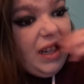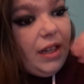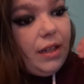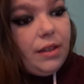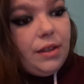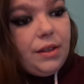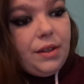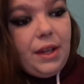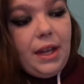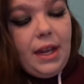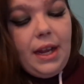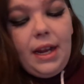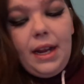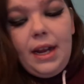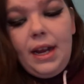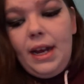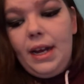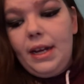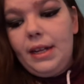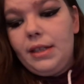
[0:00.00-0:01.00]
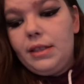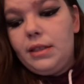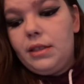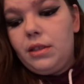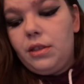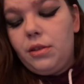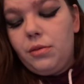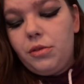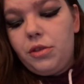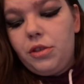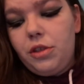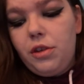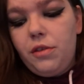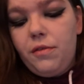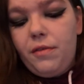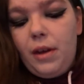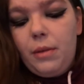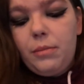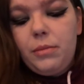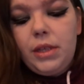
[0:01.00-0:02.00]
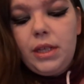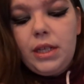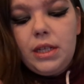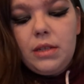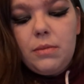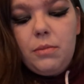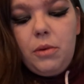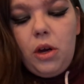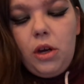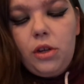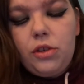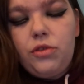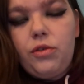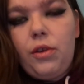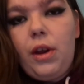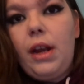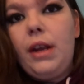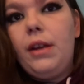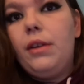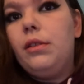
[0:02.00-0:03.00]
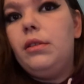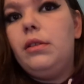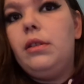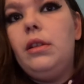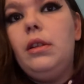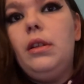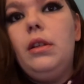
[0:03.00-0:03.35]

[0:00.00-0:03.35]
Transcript: was two families put on trial.